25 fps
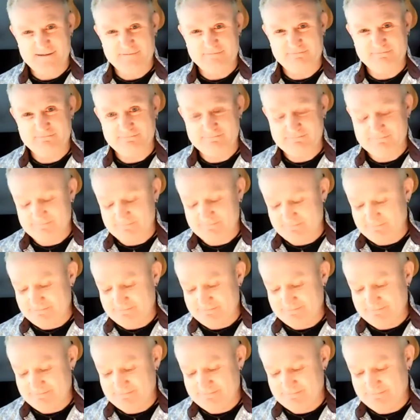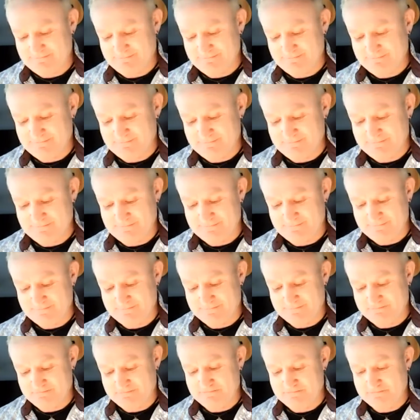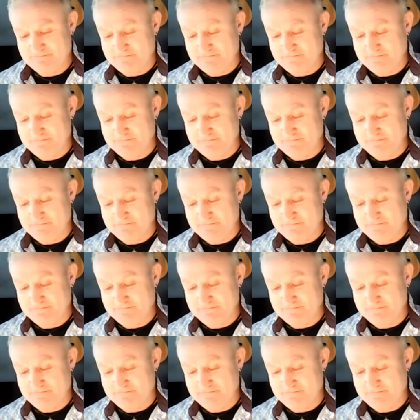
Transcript: (silence)